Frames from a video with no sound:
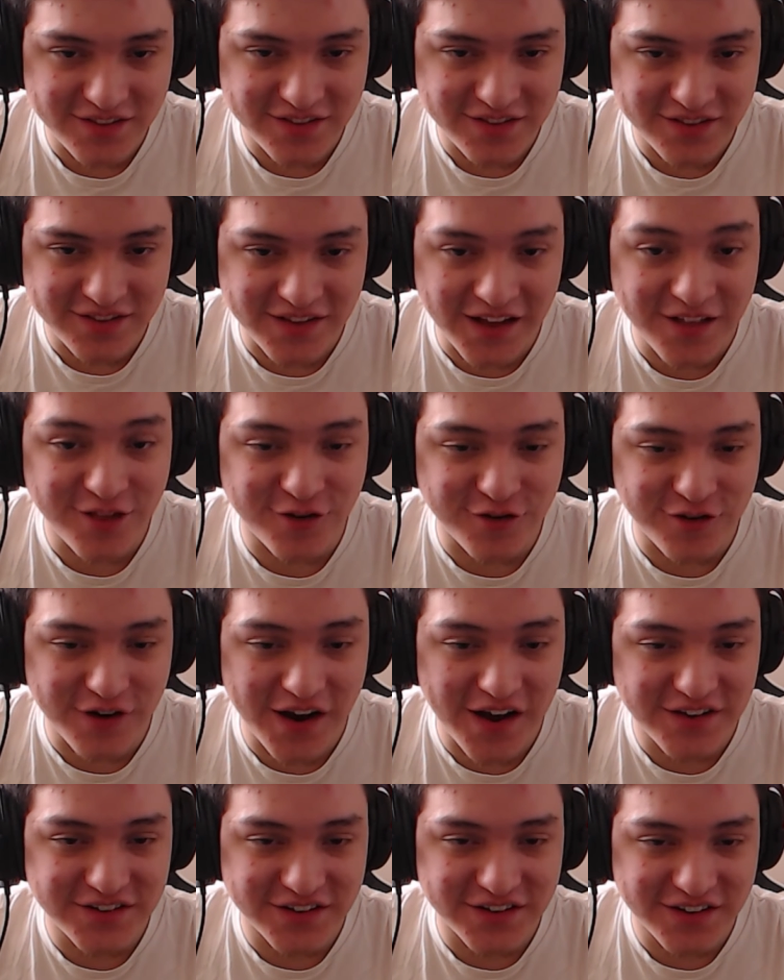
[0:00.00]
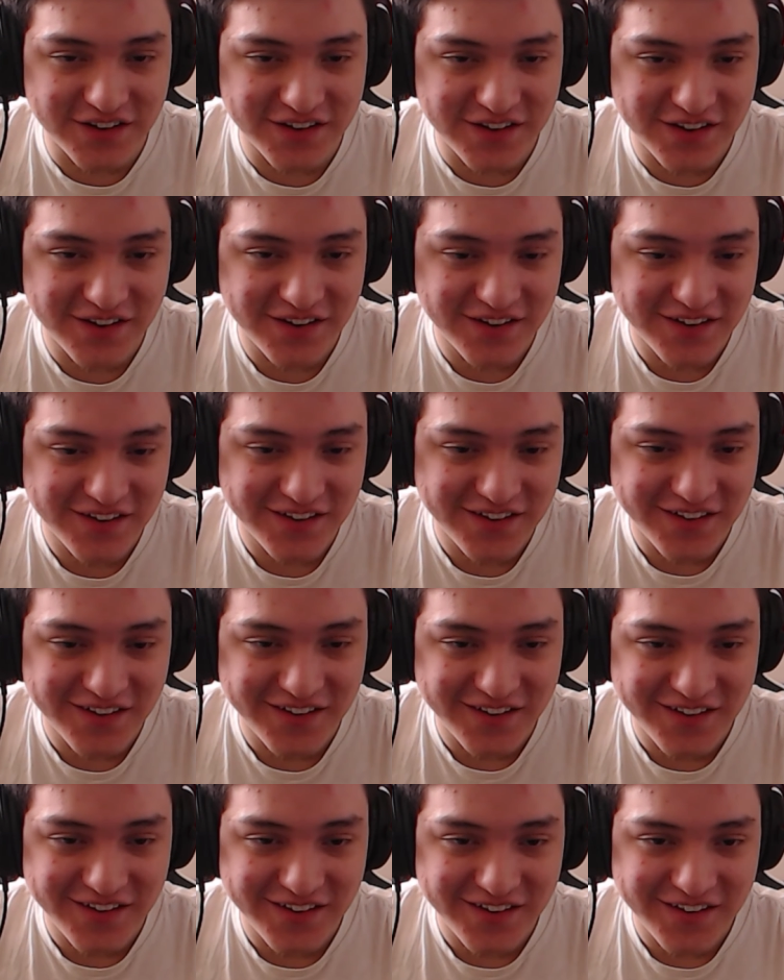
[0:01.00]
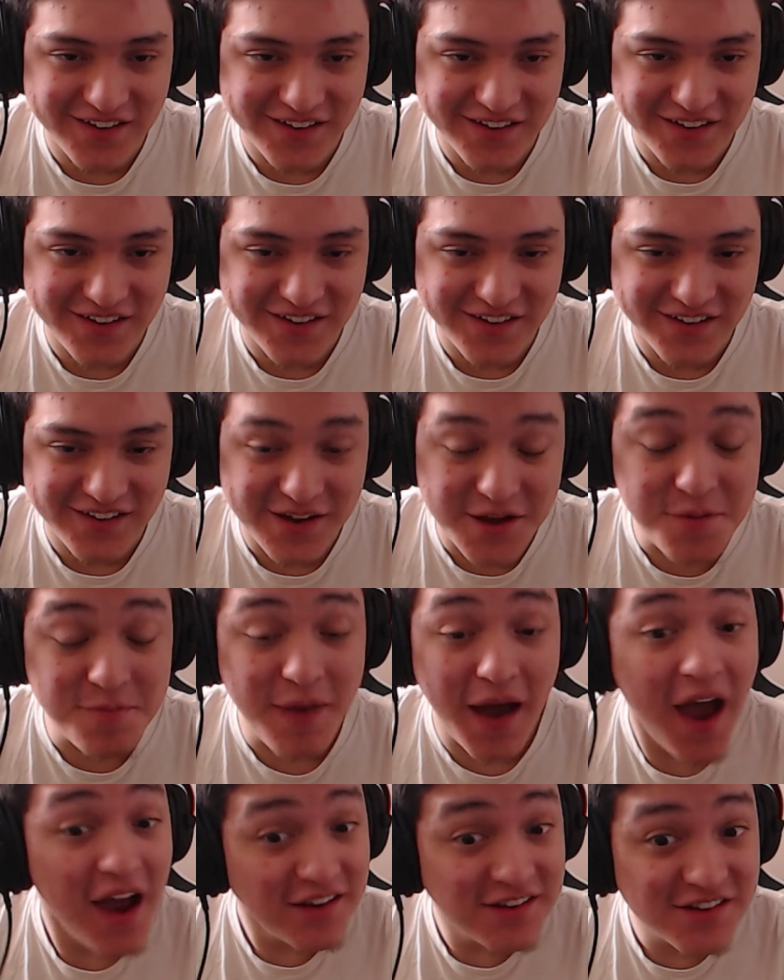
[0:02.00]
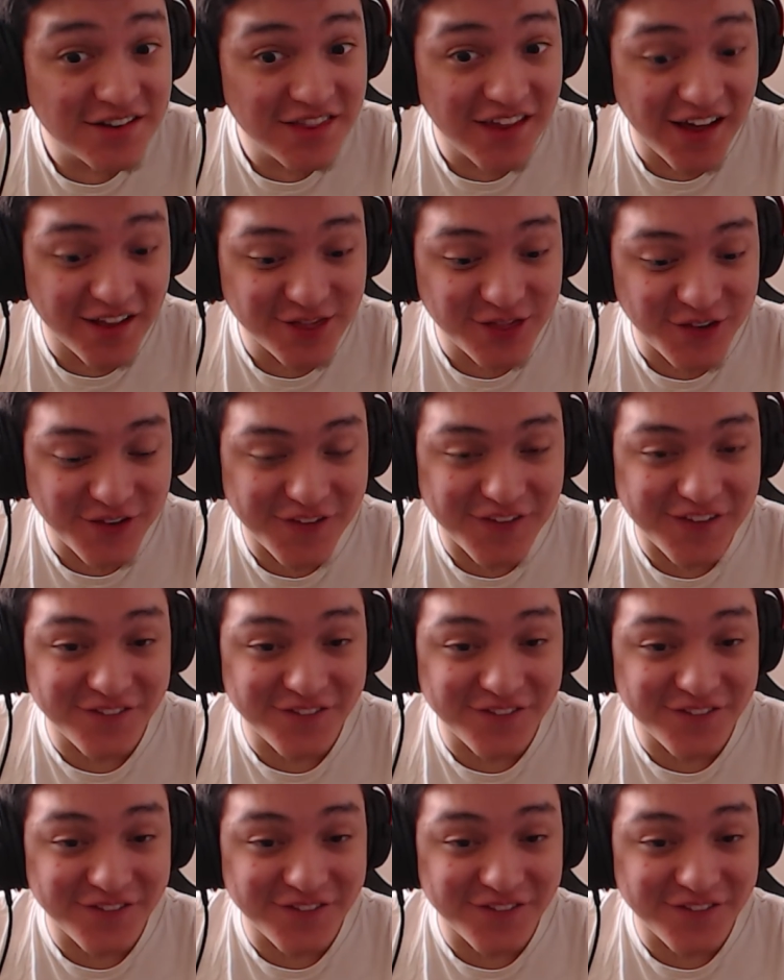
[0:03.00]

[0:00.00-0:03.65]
That's tragic. Imagine that though.